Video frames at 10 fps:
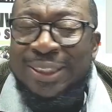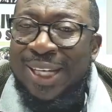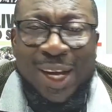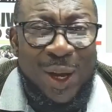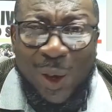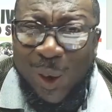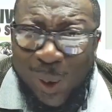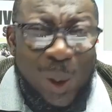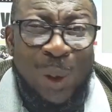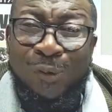the
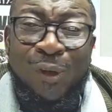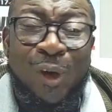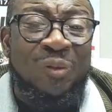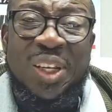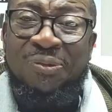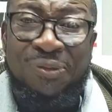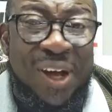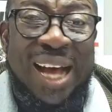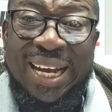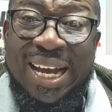love of the
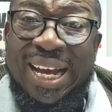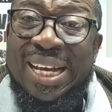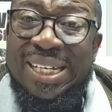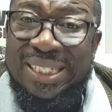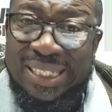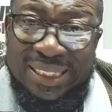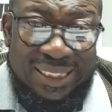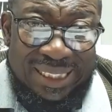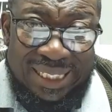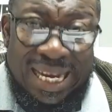Father
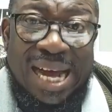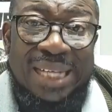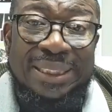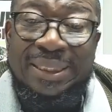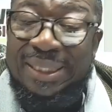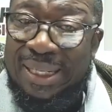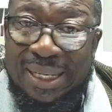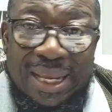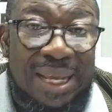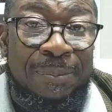is not in
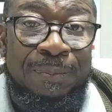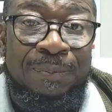him.